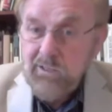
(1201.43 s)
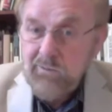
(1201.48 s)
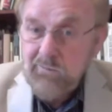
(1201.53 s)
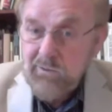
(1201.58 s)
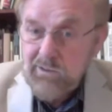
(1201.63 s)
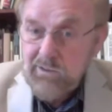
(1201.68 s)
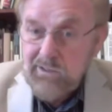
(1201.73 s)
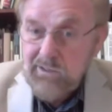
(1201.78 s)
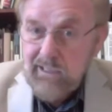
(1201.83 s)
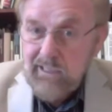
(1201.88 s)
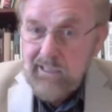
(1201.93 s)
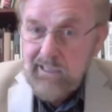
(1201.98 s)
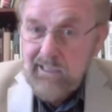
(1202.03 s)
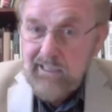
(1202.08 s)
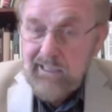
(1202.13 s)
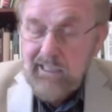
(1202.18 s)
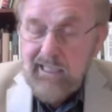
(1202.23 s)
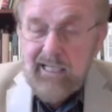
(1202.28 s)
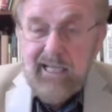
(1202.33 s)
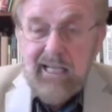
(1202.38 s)
was saying.
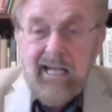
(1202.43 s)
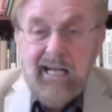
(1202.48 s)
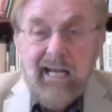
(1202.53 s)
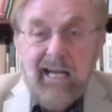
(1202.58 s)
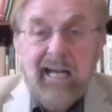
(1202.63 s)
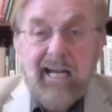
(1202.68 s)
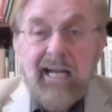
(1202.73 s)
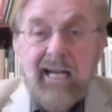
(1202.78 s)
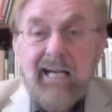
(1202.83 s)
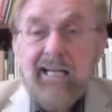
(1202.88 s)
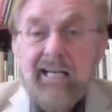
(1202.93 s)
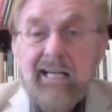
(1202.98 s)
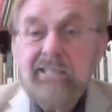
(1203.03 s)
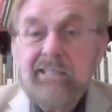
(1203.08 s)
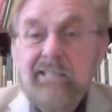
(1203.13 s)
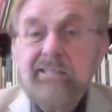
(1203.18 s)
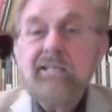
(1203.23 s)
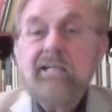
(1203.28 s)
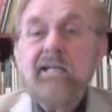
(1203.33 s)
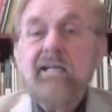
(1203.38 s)

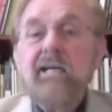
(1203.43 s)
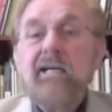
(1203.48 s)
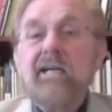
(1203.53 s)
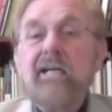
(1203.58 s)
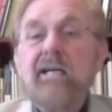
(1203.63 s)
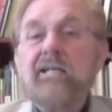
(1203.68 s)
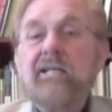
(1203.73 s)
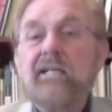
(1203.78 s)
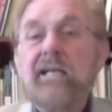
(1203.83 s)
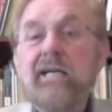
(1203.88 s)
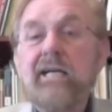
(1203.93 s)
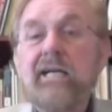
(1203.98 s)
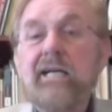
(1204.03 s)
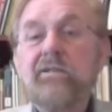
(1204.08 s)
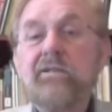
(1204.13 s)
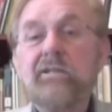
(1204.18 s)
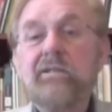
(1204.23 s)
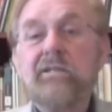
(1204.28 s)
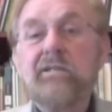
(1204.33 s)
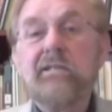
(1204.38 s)
And
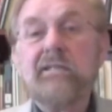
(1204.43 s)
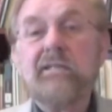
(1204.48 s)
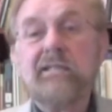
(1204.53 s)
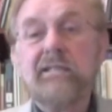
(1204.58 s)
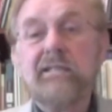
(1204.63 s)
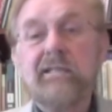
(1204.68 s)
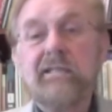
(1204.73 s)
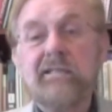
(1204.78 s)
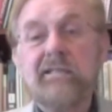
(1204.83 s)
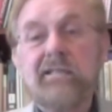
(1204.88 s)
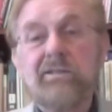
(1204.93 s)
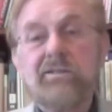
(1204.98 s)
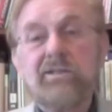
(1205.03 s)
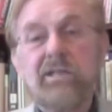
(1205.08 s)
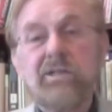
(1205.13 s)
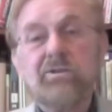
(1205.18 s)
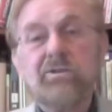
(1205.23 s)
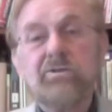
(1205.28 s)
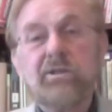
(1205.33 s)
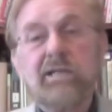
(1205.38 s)
later, uh, a
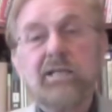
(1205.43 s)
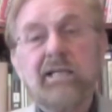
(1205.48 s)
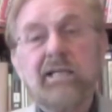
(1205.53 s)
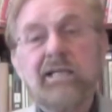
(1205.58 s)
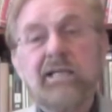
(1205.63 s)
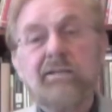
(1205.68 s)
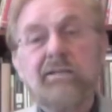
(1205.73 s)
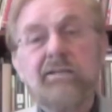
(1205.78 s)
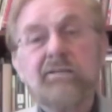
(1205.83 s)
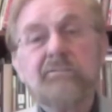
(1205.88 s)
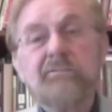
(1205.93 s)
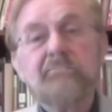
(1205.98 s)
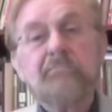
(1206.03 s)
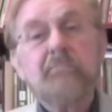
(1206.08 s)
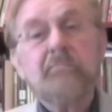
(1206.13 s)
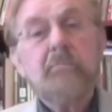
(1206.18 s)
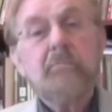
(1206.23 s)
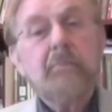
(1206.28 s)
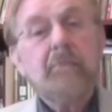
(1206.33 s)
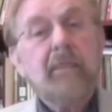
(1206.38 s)
century later,
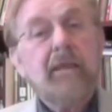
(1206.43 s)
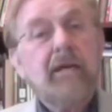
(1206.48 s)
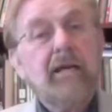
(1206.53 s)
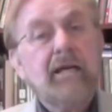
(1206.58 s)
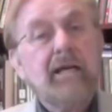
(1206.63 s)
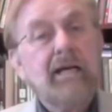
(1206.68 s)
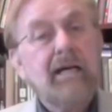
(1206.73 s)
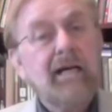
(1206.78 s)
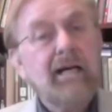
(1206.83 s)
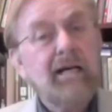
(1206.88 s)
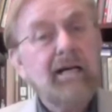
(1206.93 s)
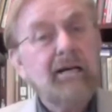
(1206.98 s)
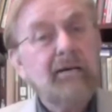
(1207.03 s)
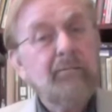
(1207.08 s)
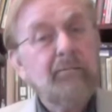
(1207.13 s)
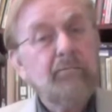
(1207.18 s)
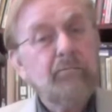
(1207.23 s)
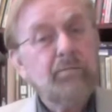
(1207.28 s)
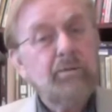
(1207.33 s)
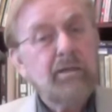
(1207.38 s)
uh,
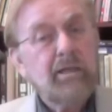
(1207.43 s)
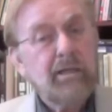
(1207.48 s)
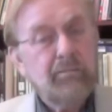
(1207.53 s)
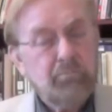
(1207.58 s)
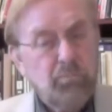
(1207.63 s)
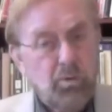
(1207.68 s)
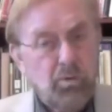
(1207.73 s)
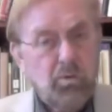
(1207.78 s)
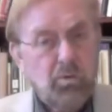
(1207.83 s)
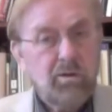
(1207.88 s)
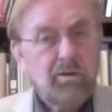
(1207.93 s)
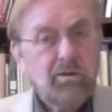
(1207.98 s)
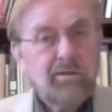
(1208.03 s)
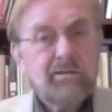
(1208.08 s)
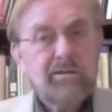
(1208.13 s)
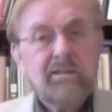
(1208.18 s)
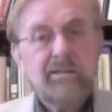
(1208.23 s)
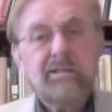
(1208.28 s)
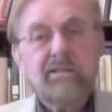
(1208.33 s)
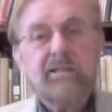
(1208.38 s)
and more,
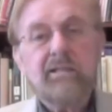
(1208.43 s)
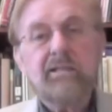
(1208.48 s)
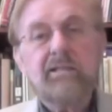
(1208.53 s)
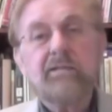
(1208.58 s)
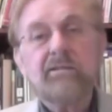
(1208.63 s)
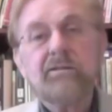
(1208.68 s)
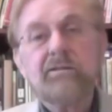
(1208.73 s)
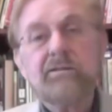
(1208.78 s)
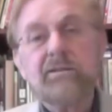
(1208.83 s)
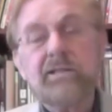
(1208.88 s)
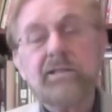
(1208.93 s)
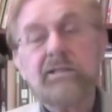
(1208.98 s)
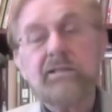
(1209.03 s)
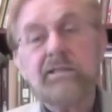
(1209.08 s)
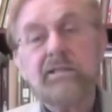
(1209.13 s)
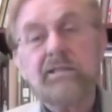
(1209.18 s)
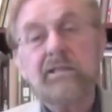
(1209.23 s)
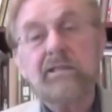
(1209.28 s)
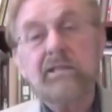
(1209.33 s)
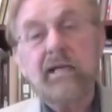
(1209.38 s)
in the
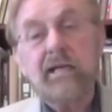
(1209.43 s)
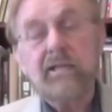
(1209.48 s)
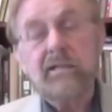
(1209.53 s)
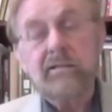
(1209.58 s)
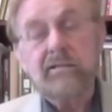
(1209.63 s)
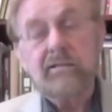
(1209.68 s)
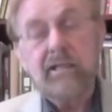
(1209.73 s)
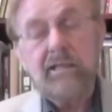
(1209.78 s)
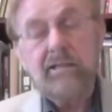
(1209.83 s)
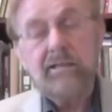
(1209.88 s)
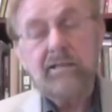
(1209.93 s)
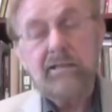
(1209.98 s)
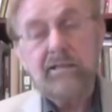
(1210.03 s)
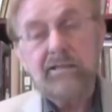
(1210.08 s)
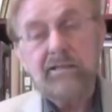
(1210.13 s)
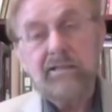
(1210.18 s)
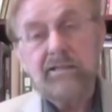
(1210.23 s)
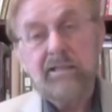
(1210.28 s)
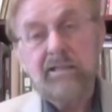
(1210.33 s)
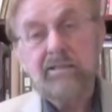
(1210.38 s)
60,
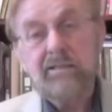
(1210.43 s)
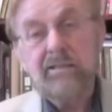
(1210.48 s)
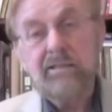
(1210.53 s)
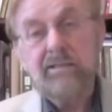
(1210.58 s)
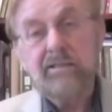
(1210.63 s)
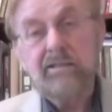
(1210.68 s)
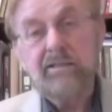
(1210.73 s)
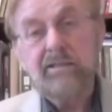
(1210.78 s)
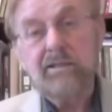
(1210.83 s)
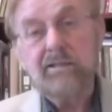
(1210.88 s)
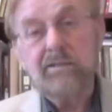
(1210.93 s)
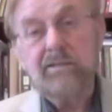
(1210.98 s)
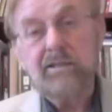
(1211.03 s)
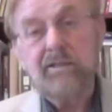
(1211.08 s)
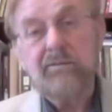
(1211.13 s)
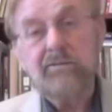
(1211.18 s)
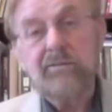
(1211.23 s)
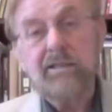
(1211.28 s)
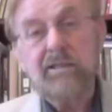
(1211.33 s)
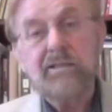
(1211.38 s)
1960s eh, and
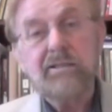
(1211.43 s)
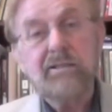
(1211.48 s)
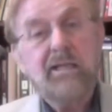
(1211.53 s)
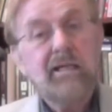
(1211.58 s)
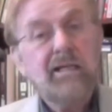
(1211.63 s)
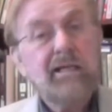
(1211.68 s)
70s,